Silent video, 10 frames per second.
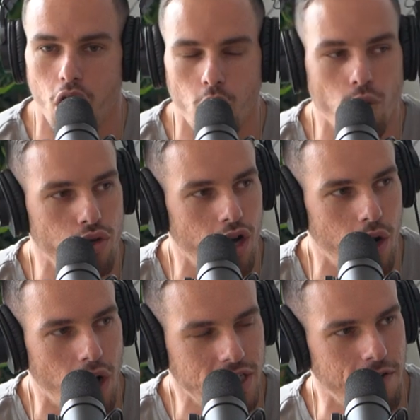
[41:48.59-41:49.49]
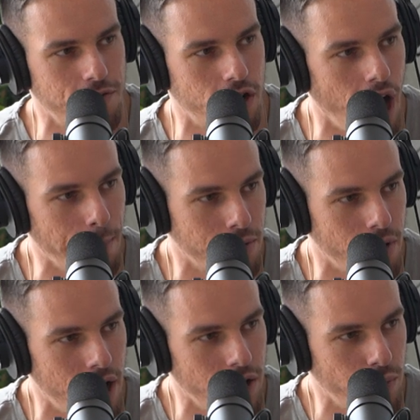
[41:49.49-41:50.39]
"Oh, you got to watch out for
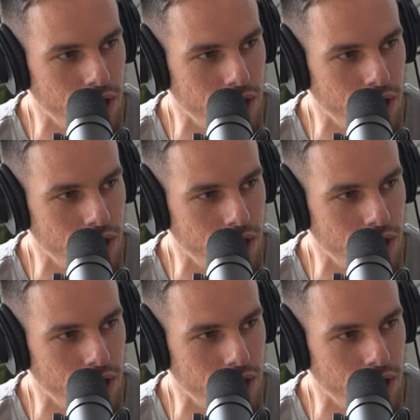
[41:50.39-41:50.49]
copyright.